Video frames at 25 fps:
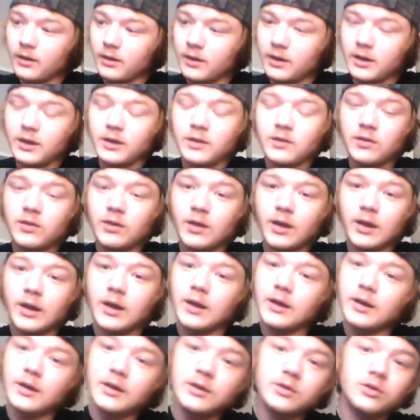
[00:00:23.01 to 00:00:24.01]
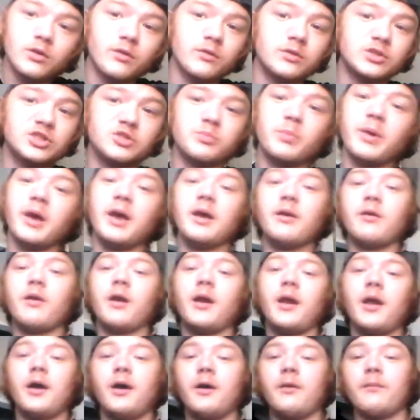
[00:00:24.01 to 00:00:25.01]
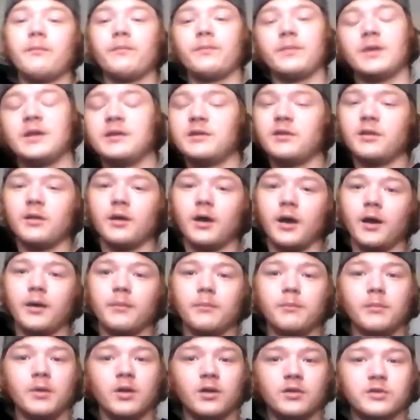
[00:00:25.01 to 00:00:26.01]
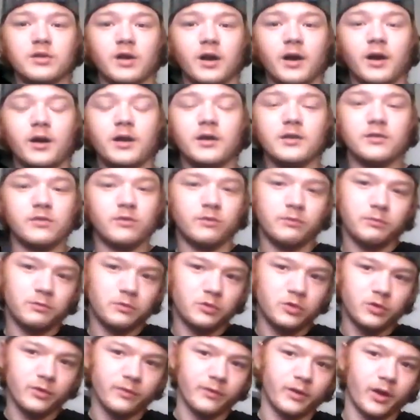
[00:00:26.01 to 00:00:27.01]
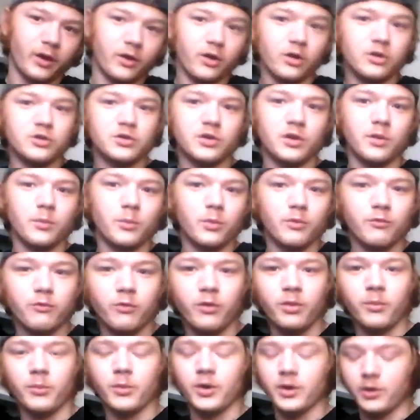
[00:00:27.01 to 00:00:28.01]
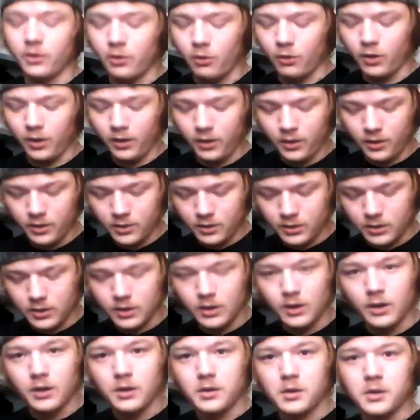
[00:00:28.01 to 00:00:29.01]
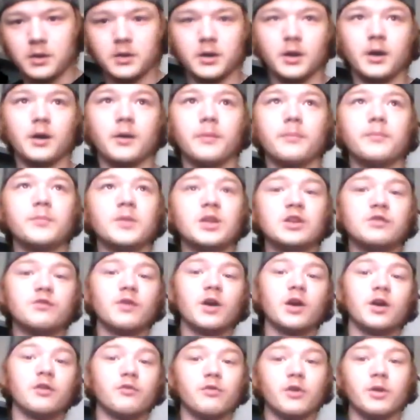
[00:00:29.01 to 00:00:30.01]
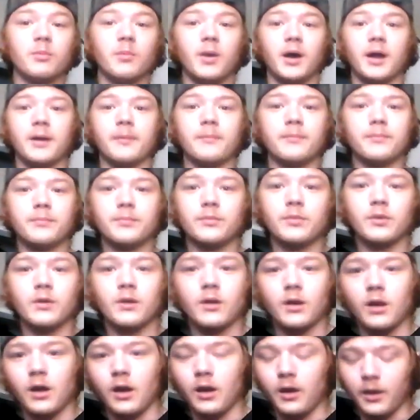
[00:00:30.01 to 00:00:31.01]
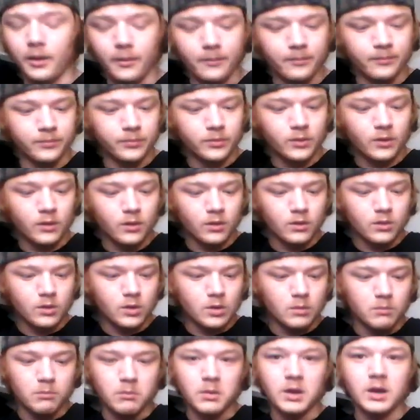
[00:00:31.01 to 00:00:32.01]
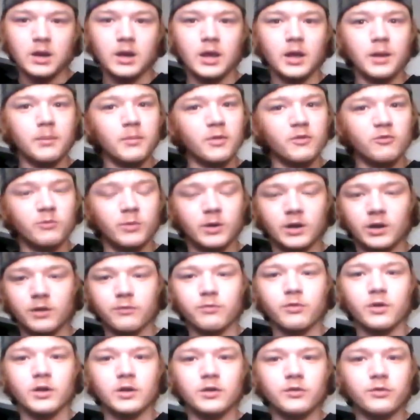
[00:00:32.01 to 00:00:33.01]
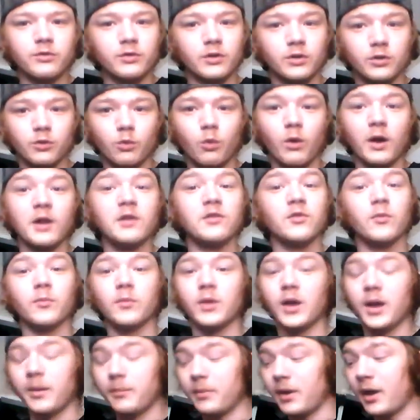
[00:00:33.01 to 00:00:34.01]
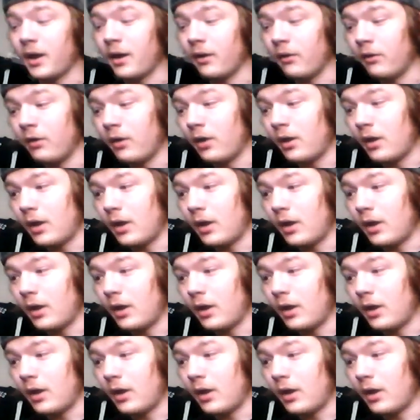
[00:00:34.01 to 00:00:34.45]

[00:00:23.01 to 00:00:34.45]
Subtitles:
He's over in Japan right now. He's in the military. He's serving our country from the Marine Corps. And he's a very good friend of mine. Me and him have been friends for quite some time now.